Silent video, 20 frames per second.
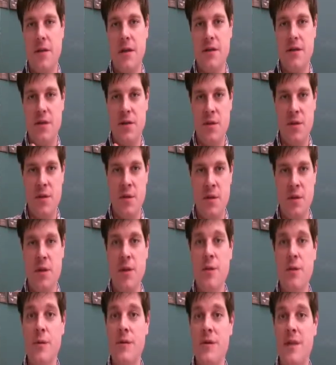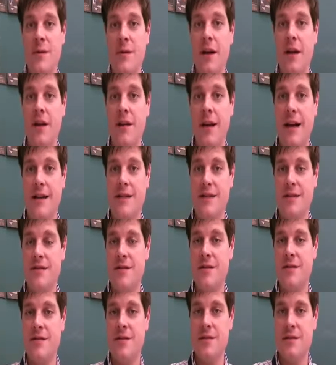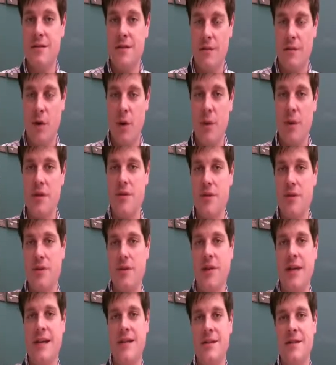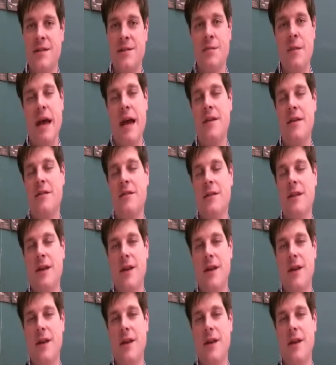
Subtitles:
to use in my classes, in my resource classes in math.